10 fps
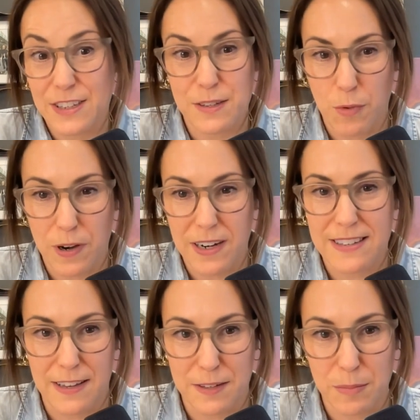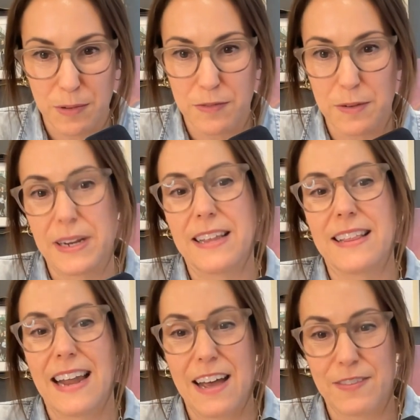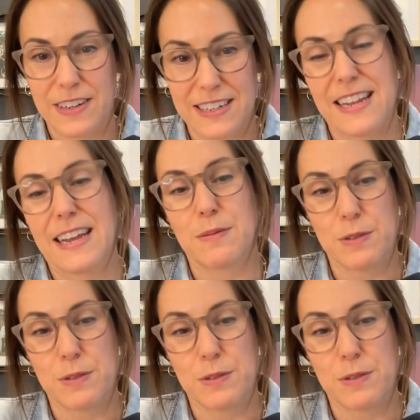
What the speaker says: just more accessible for me than having to take them